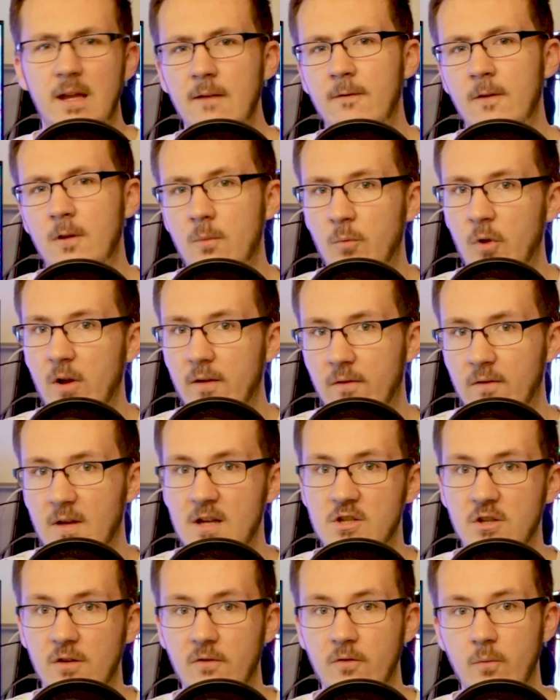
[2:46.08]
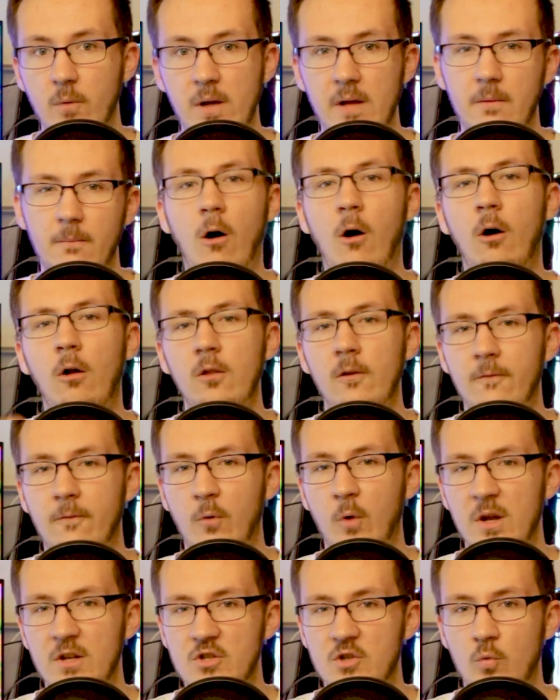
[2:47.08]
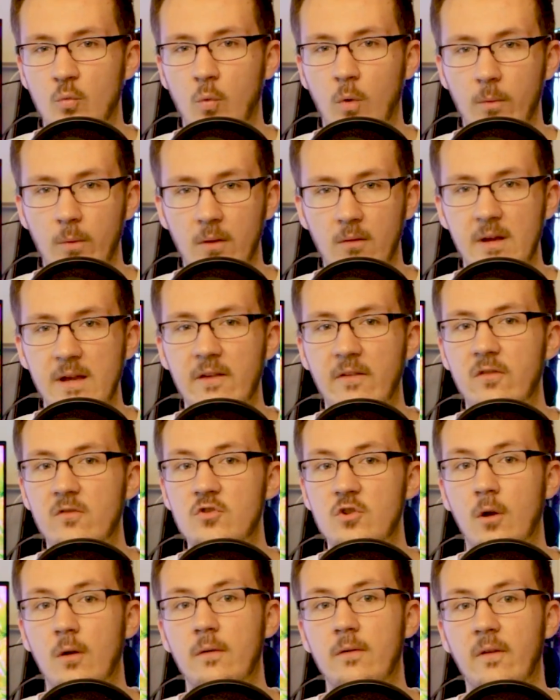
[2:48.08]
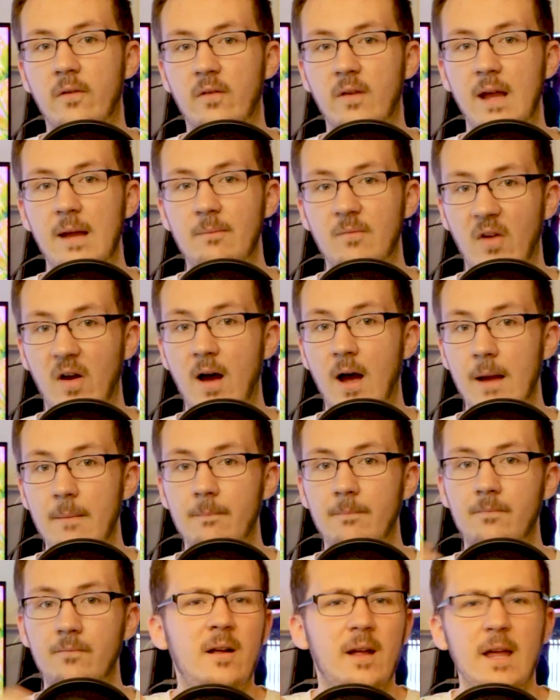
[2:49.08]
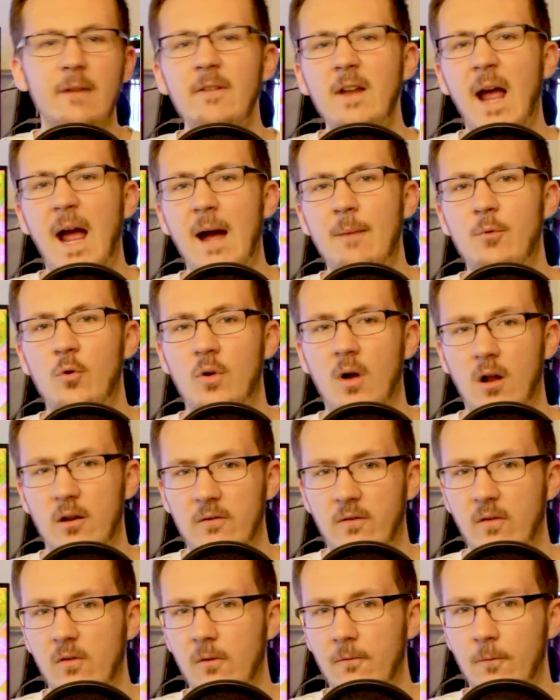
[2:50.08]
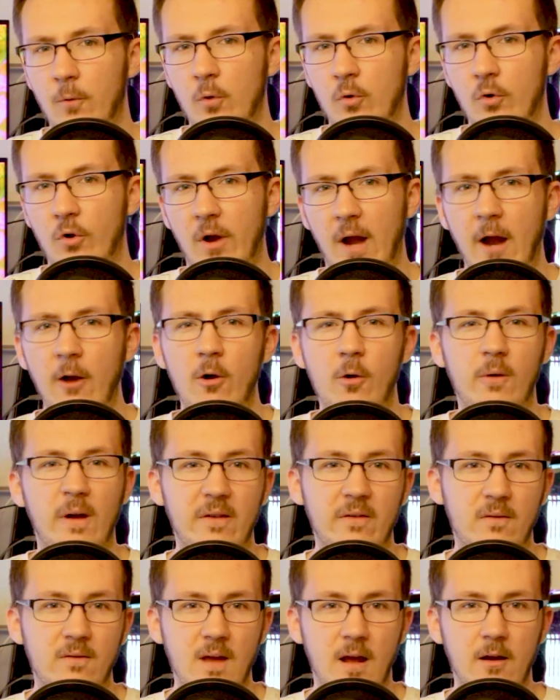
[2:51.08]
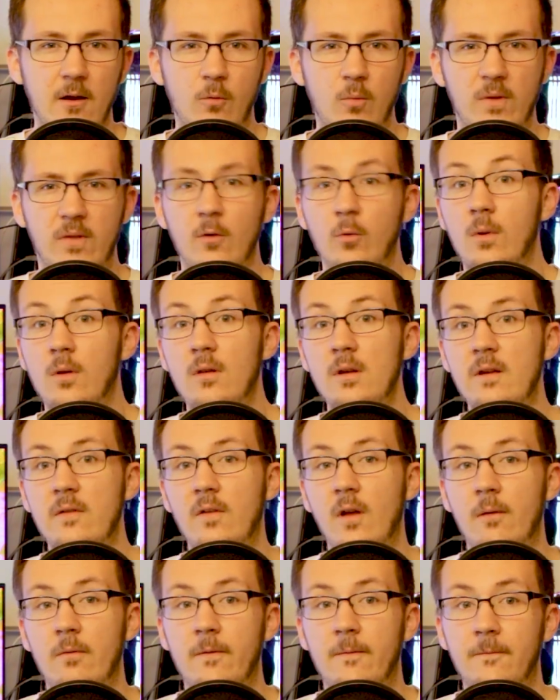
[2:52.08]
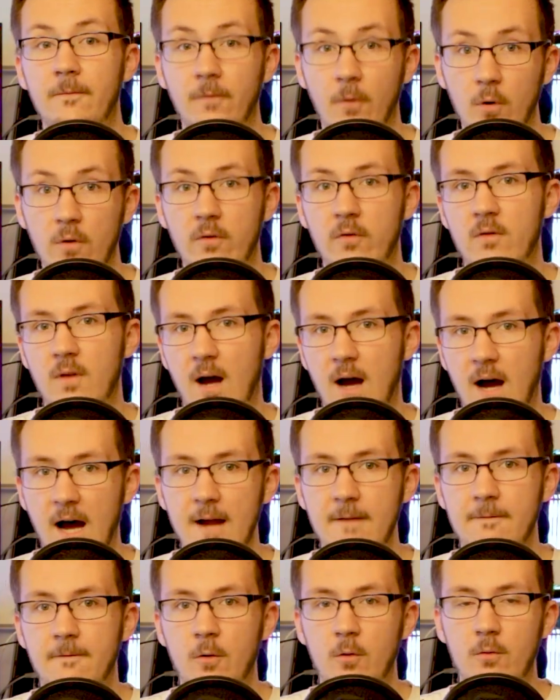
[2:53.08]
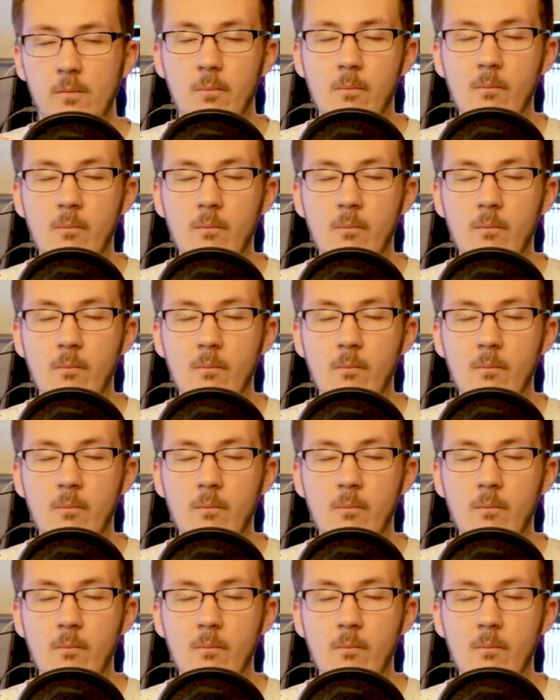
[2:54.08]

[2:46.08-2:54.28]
even the PlayStation 3, all of which were released during the same time. Even Apple got into the Frutiger Aero aesthetic with the release of the first iPhone.